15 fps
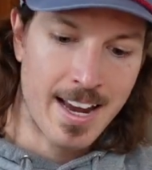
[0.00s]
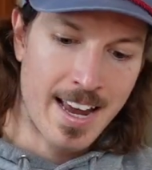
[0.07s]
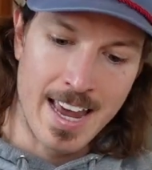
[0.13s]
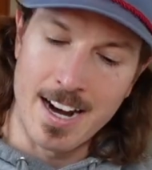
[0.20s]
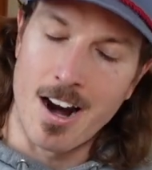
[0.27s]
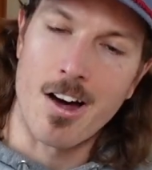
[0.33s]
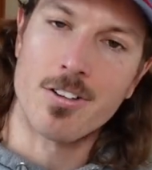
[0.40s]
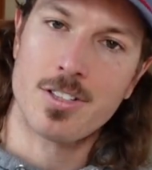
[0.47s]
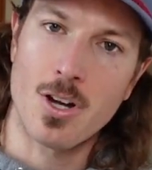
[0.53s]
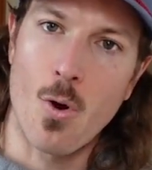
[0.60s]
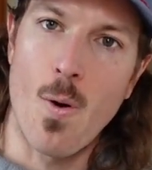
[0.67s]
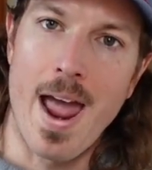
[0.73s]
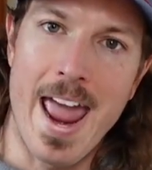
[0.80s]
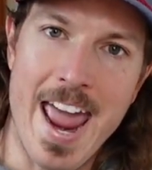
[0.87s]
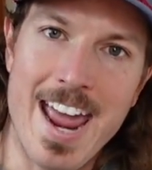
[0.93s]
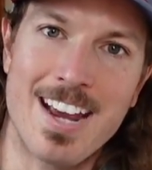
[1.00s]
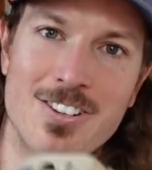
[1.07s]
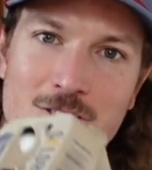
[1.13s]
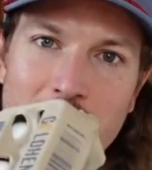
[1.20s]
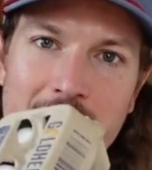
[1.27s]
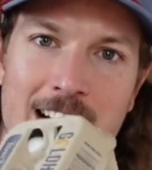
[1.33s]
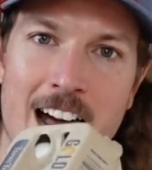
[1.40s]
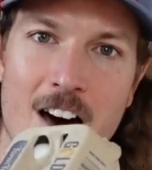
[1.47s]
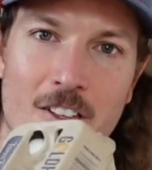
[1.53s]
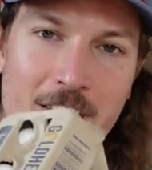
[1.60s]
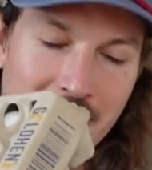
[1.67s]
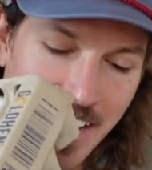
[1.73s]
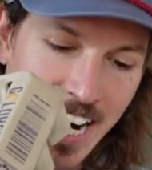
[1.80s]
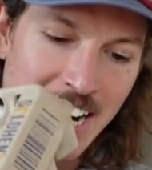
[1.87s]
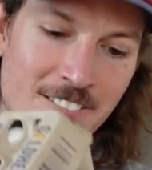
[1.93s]
And also eggs right now,
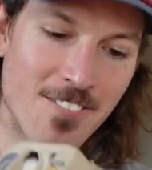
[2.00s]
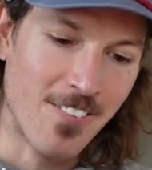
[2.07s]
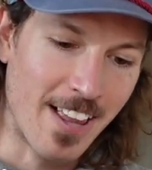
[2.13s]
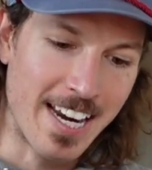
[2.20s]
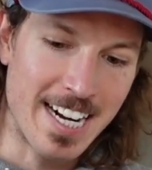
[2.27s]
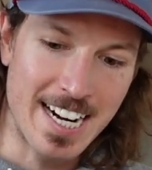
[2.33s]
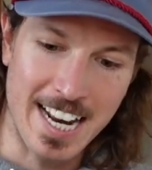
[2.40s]
they're inflated